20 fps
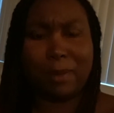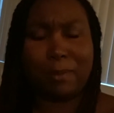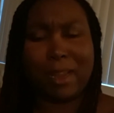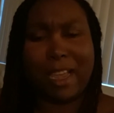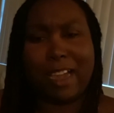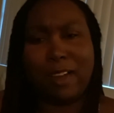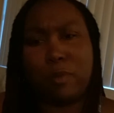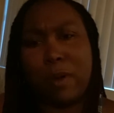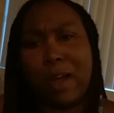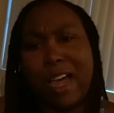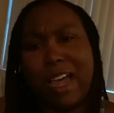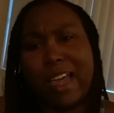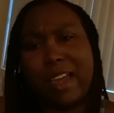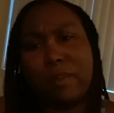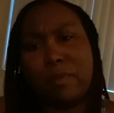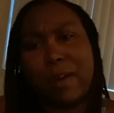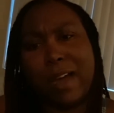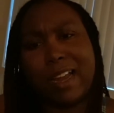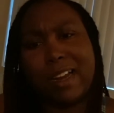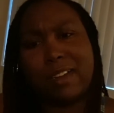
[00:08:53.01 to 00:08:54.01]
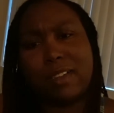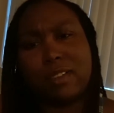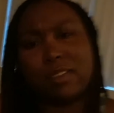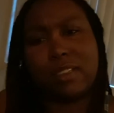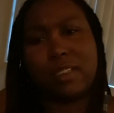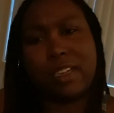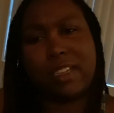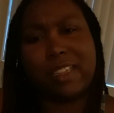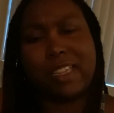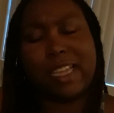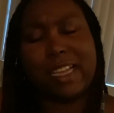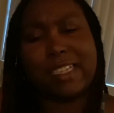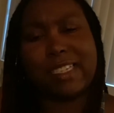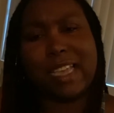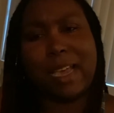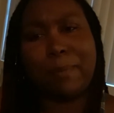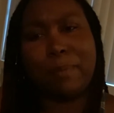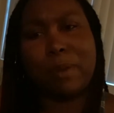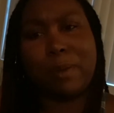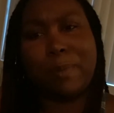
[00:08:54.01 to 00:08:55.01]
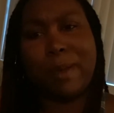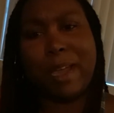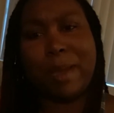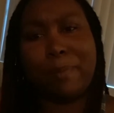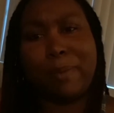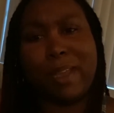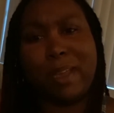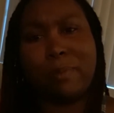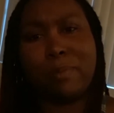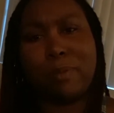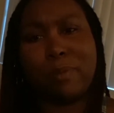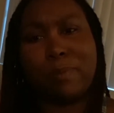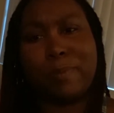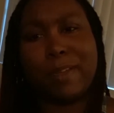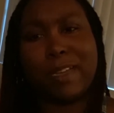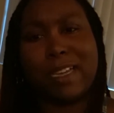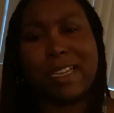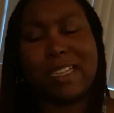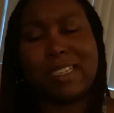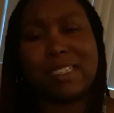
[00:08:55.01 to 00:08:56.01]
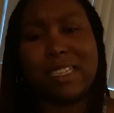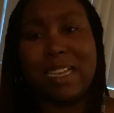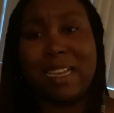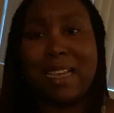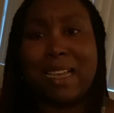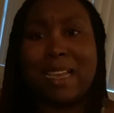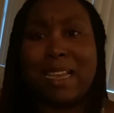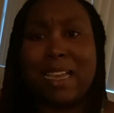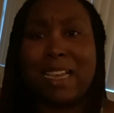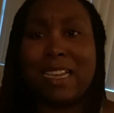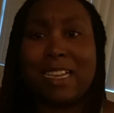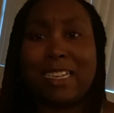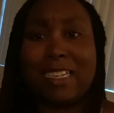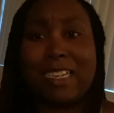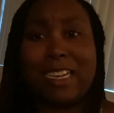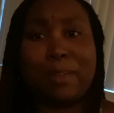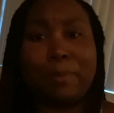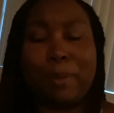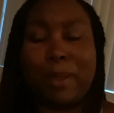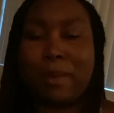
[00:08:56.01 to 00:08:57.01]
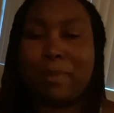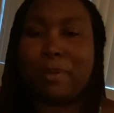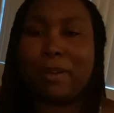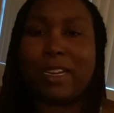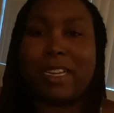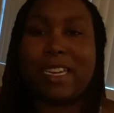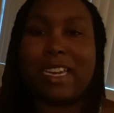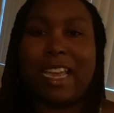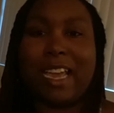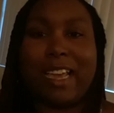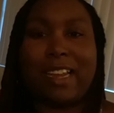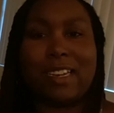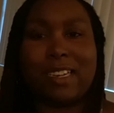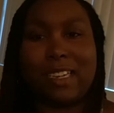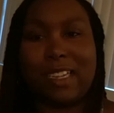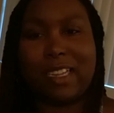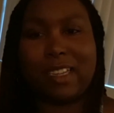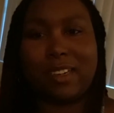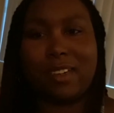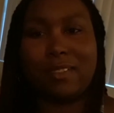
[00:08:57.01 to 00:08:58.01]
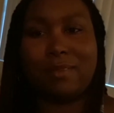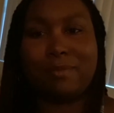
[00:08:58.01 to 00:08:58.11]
I'm like, why do good things happen to bad people? Because good people can handle it.